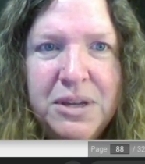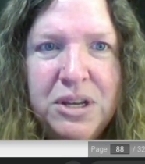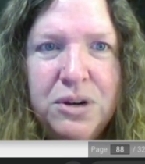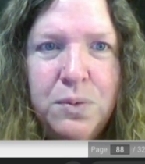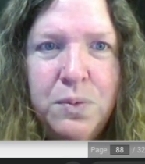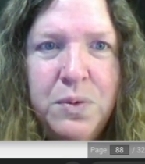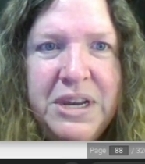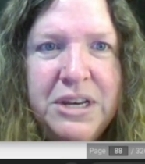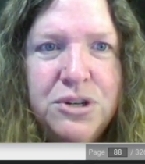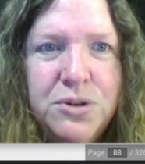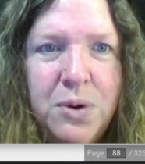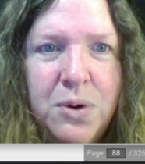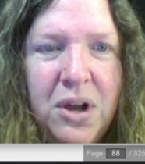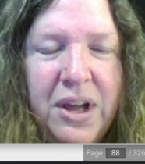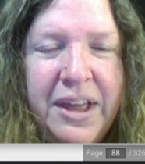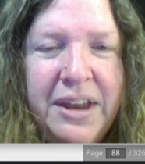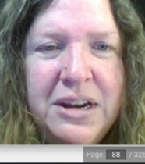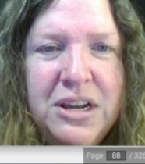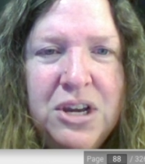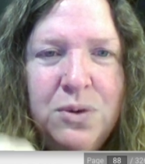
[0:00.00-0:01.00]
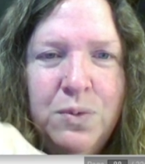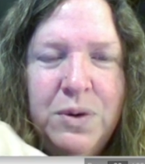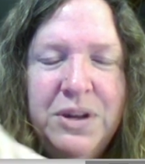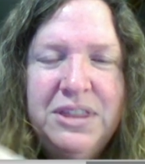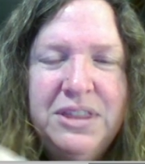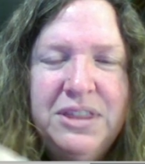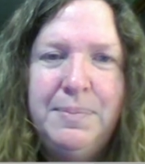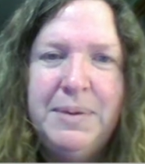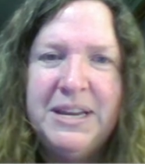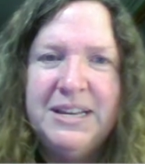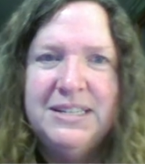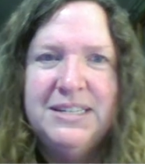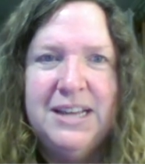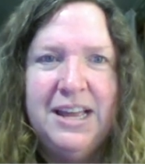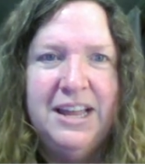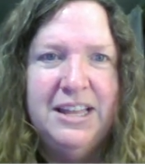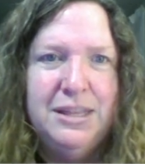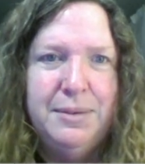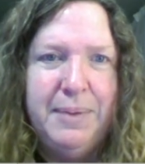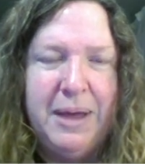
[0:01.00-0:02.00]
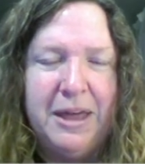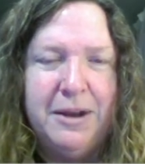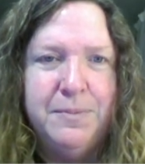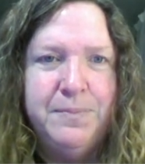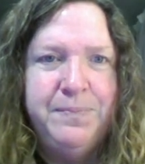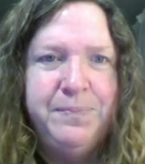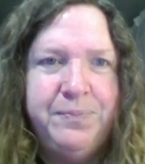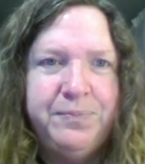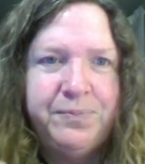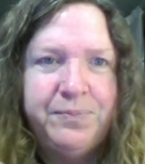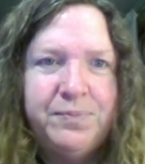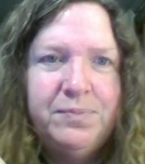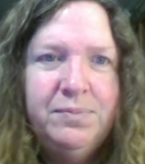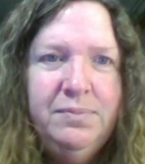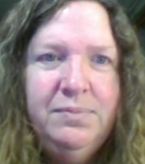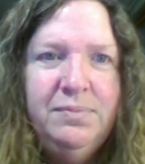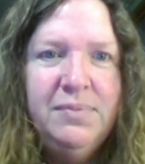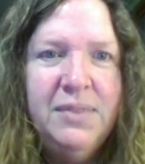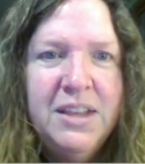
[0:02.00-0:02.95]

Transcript: So I'm going to redraw it with the base on the bottom.